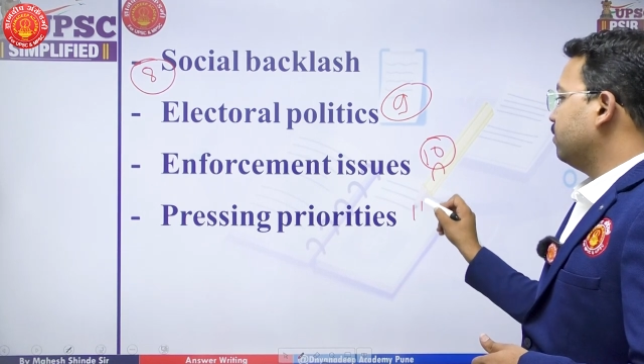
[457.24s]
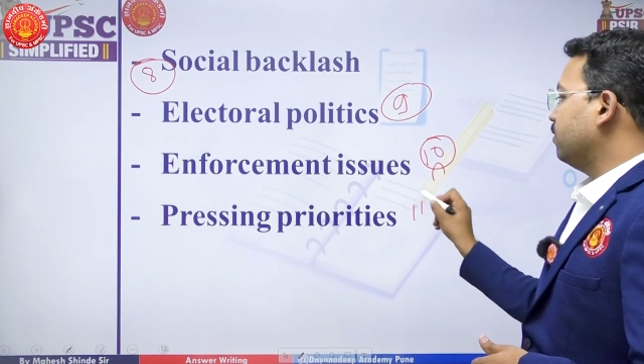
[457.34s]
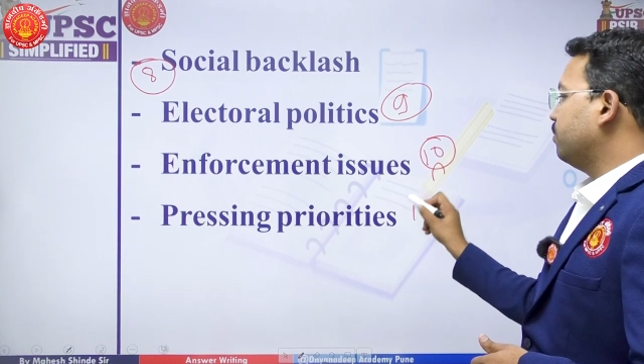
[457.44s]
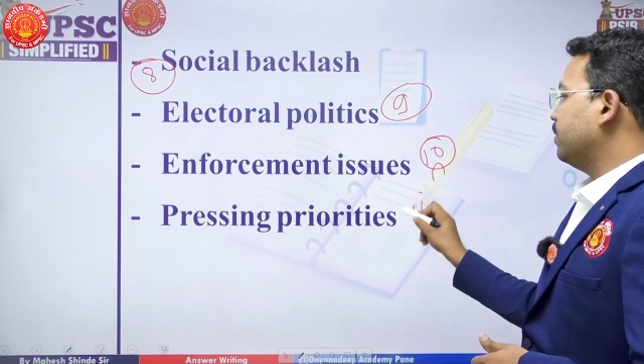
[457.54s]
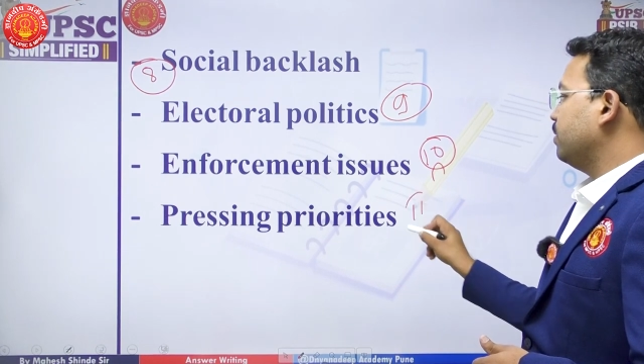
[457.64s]
one
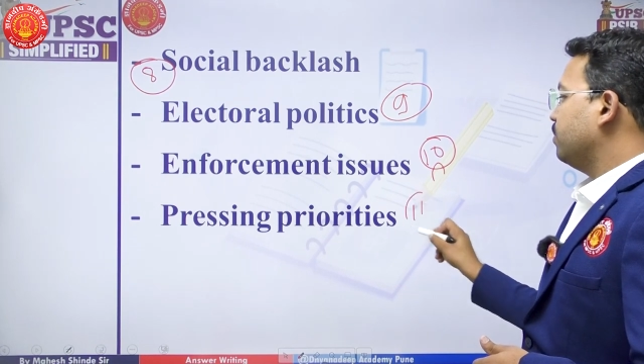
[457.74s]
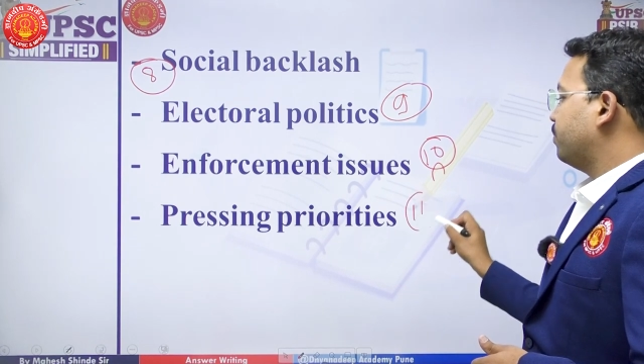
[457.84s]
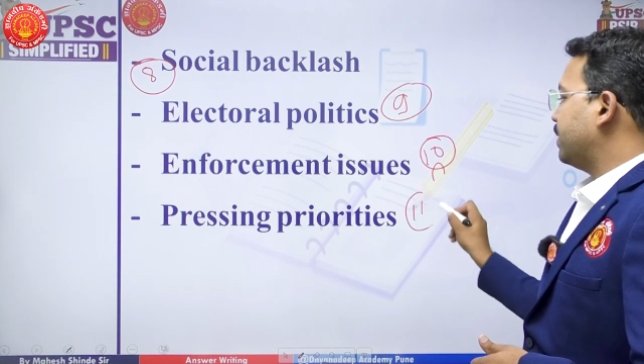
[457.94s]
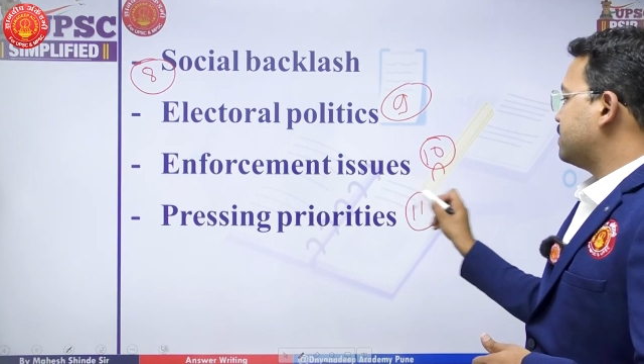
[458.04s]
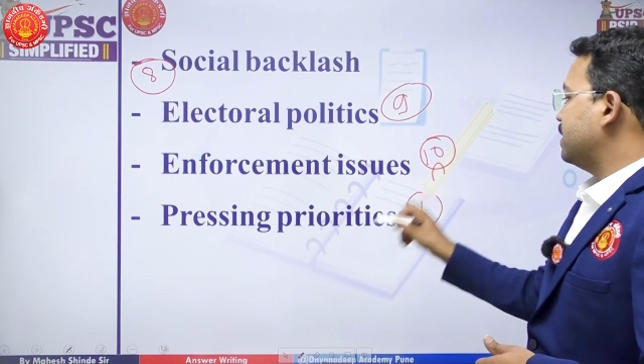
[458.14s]
will be
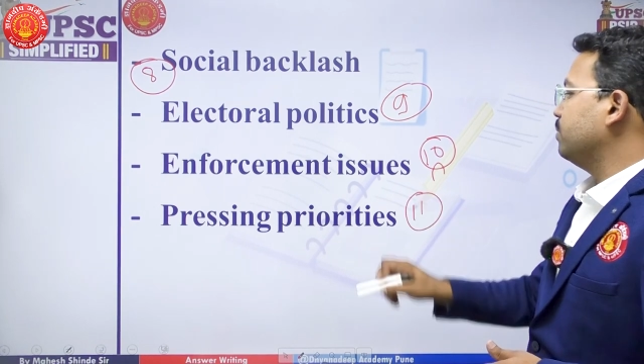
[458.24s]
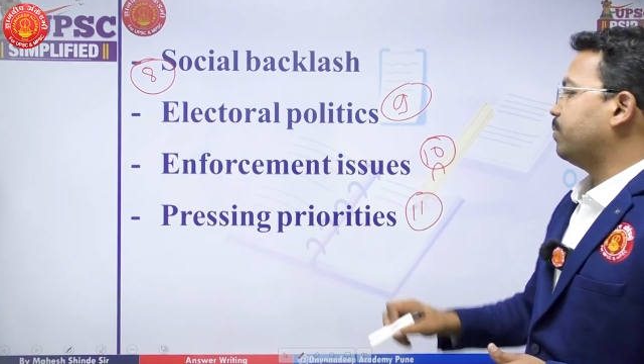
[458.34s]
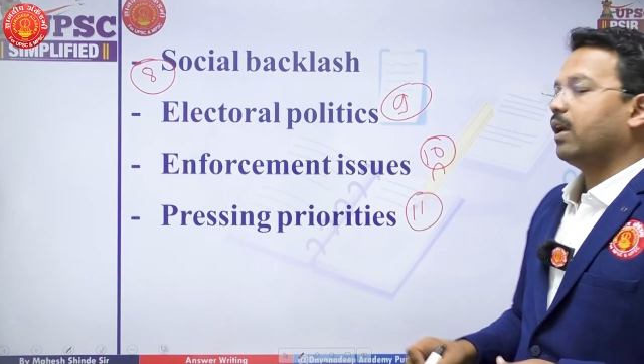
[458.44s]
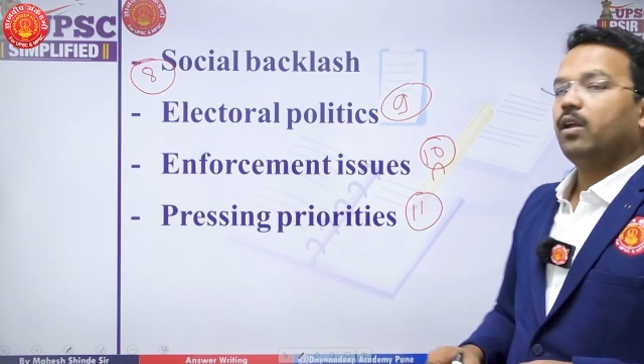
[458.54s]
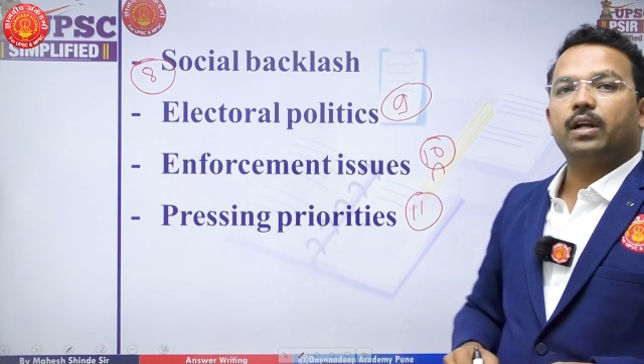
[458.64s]
pressing
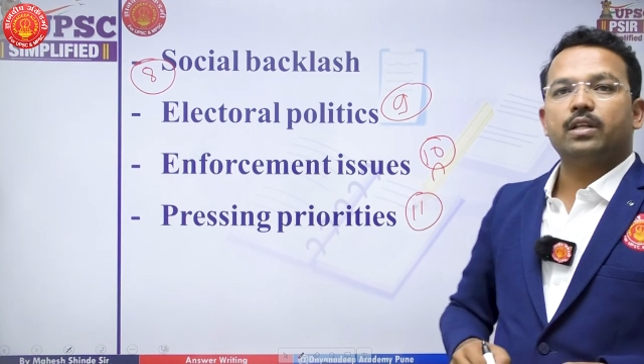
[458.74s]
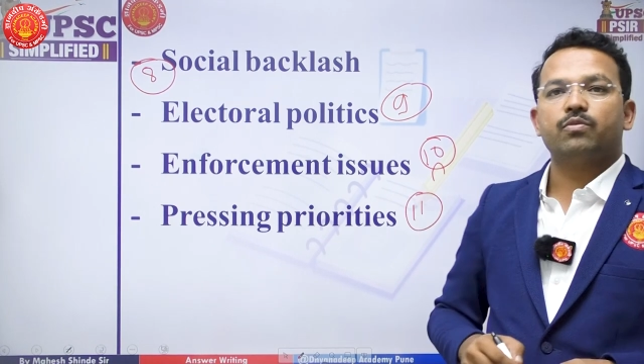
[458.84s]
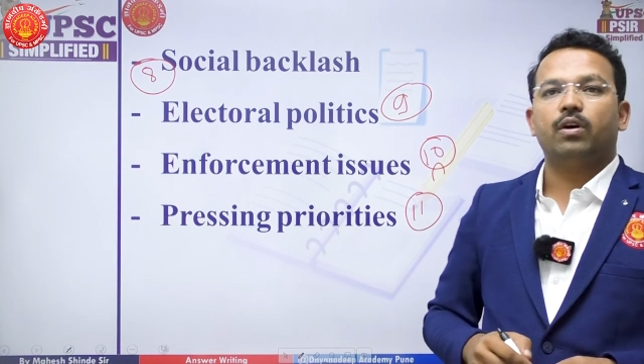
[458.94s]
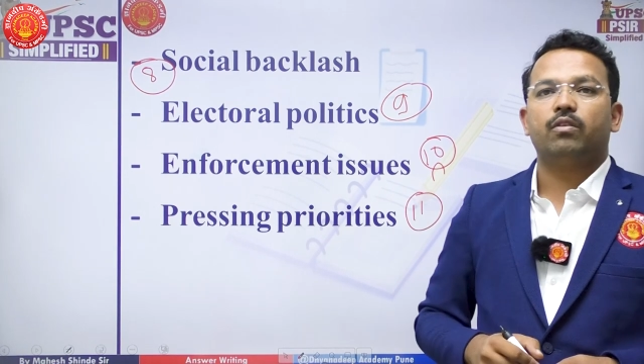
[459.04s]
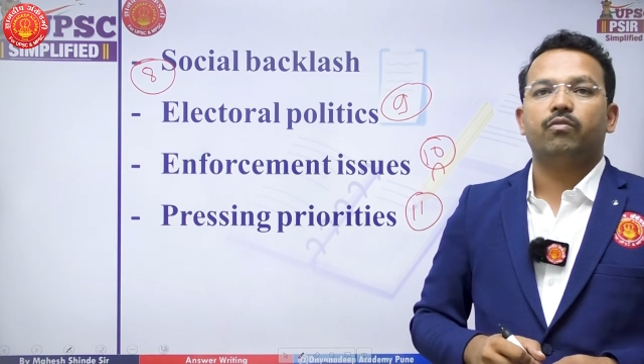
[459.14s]

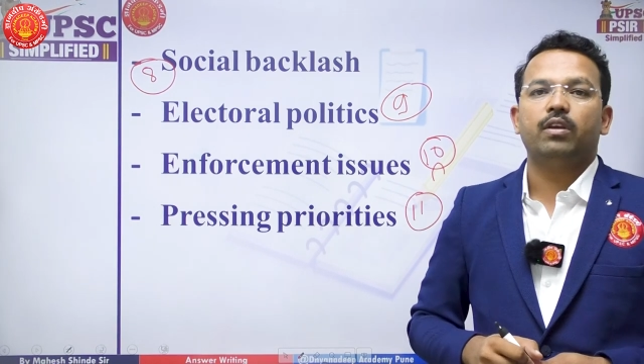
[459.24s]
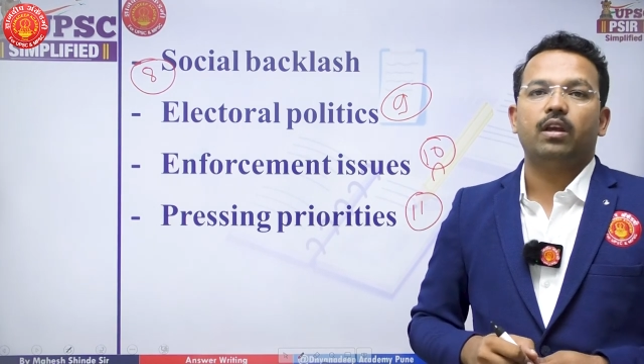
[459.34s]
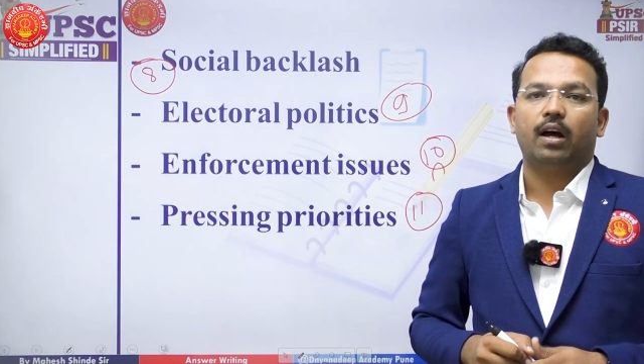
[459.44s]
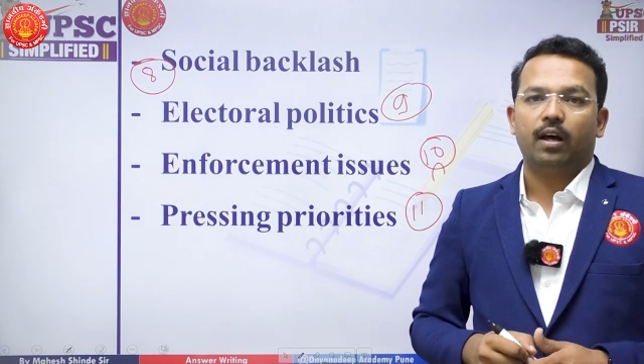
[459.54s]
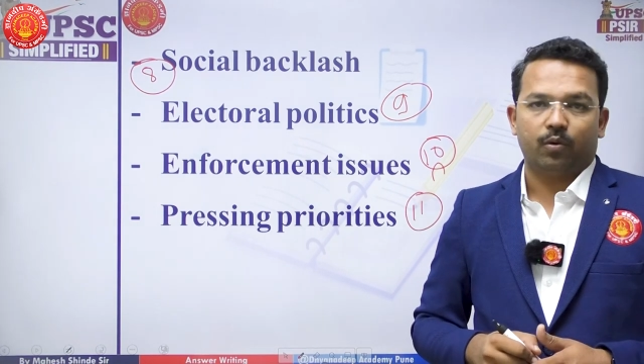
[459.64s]
priorities. What
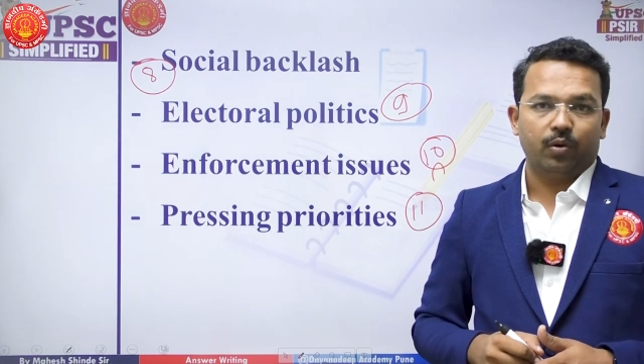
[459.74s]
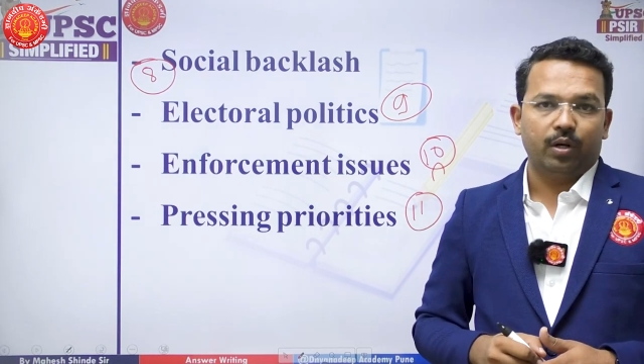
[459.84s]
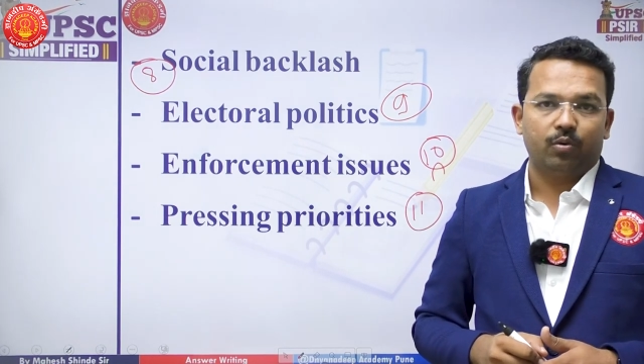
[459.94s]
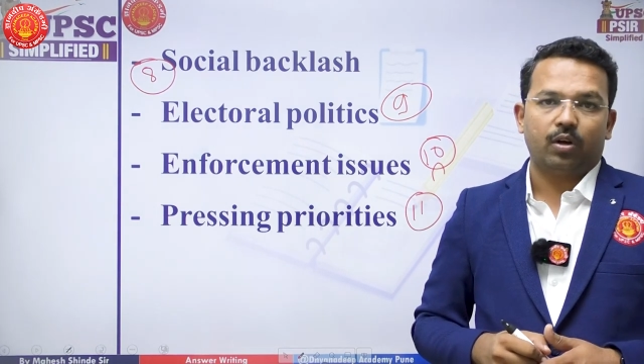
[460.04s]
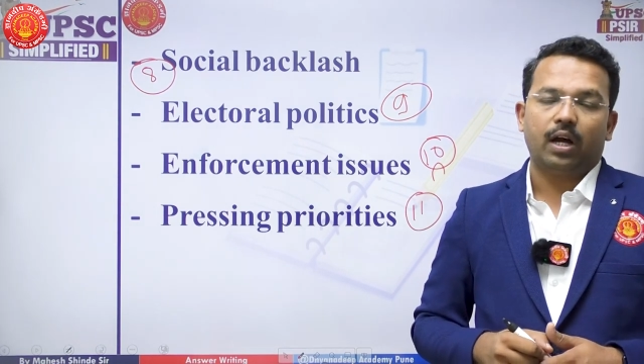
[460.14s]
we are
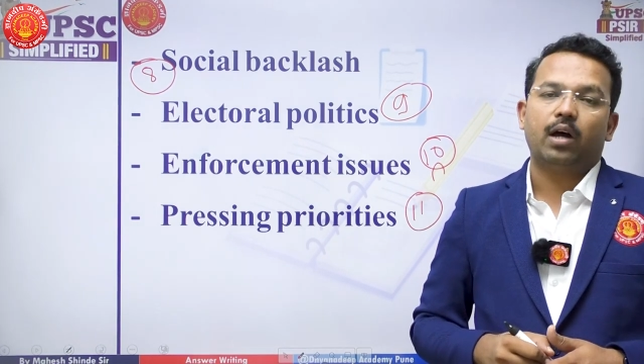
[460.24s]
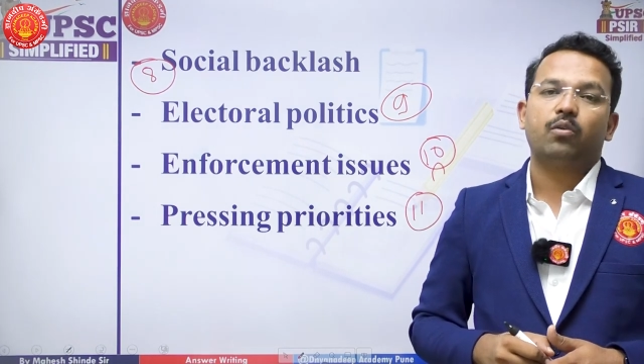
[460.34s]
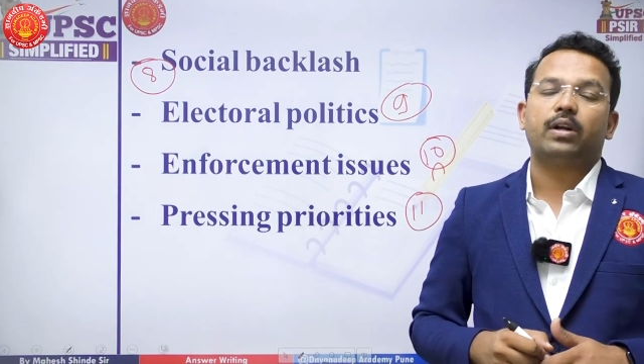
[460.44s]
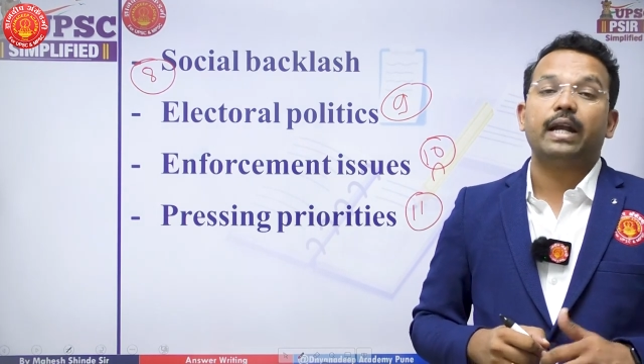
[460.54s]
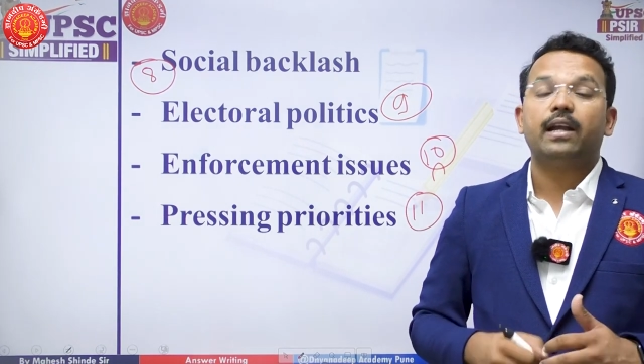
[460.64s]
going to
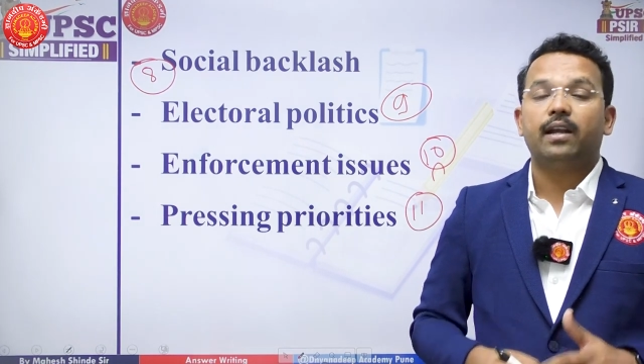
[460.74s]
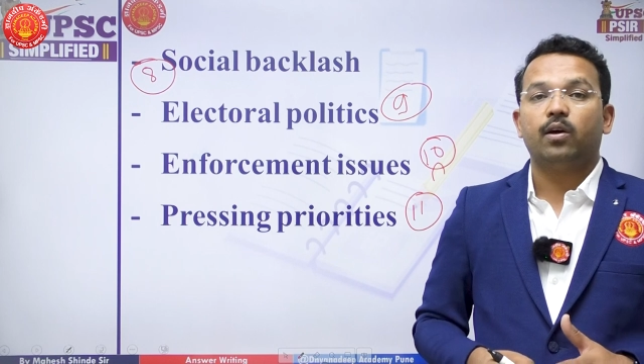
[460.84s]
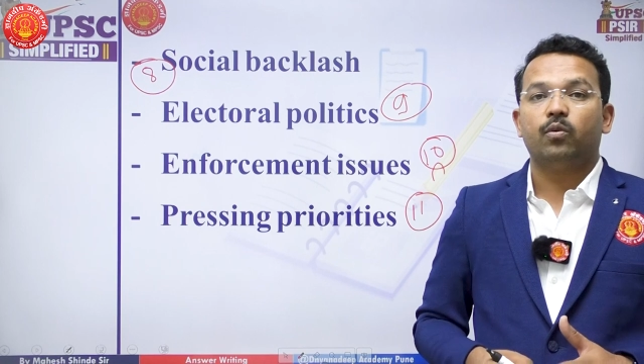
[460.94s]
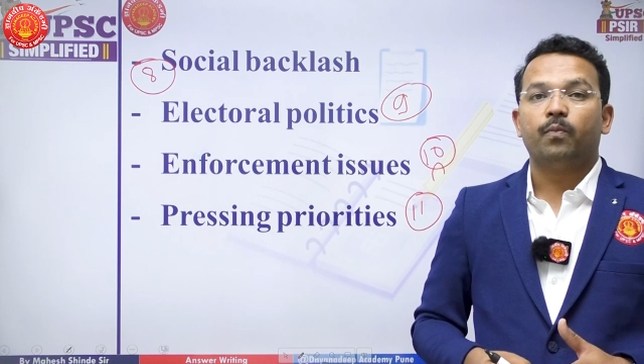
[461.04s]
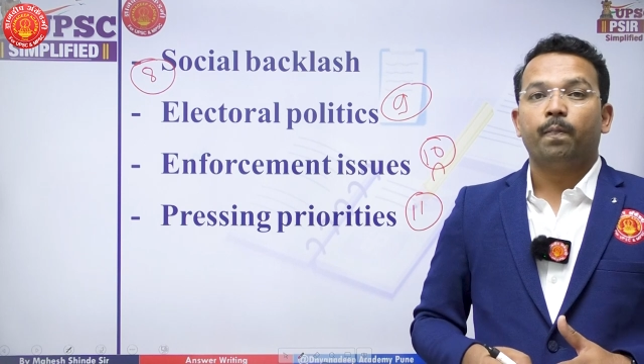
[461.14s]
have right
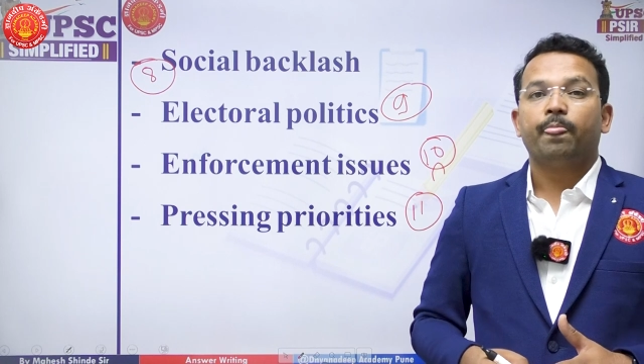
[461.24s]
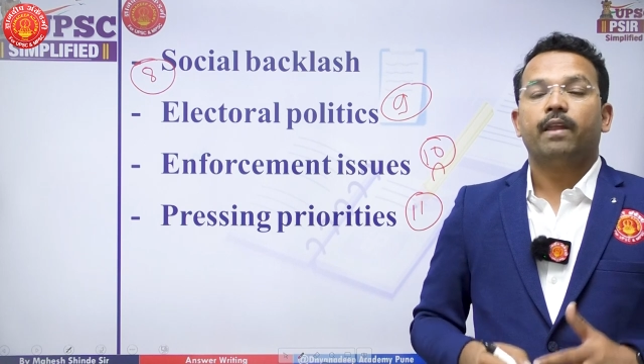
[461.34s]
now.